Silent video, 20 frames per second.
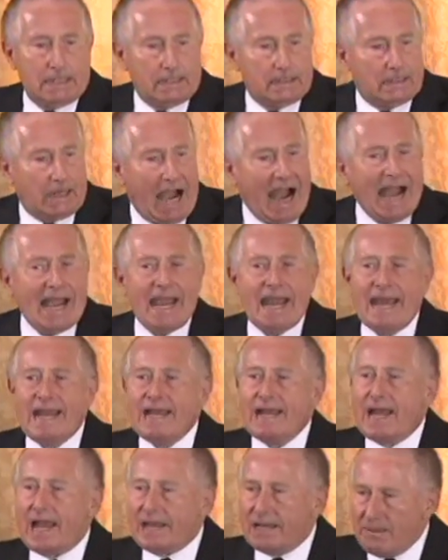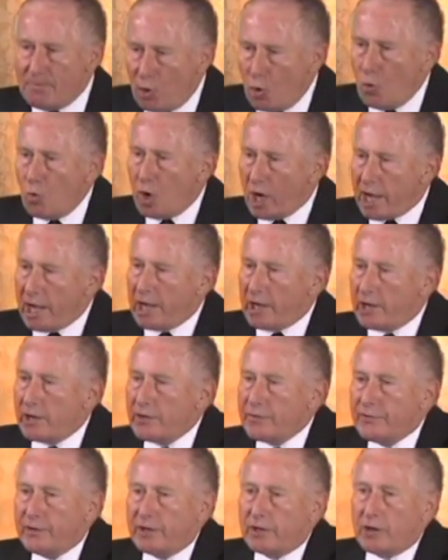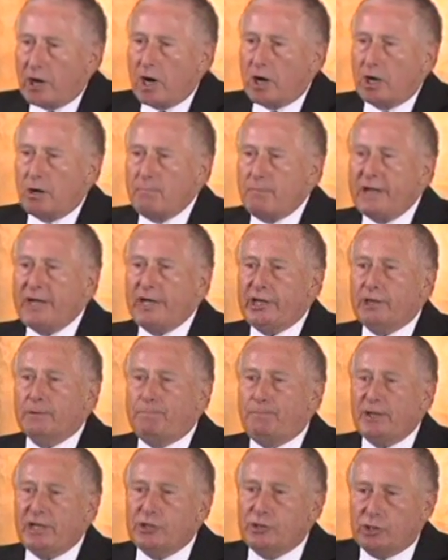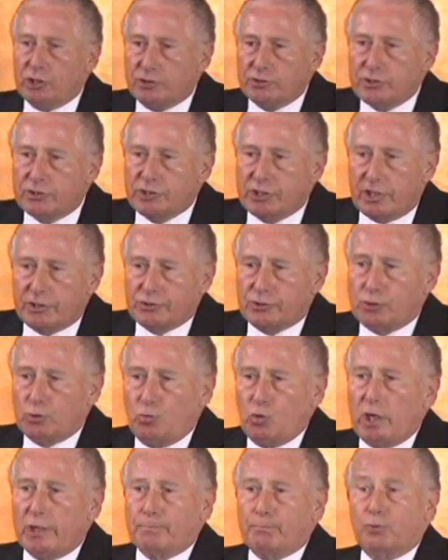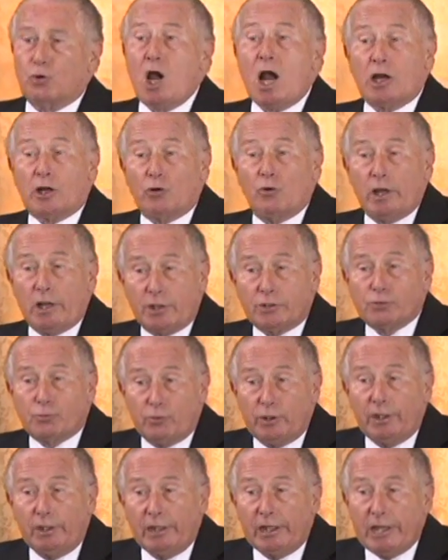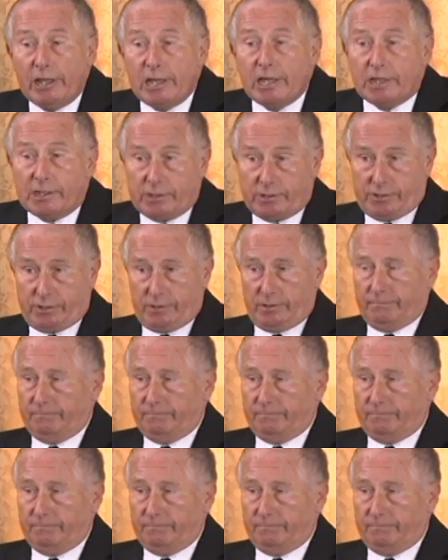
I am aware there are many opinions as to what progress really is.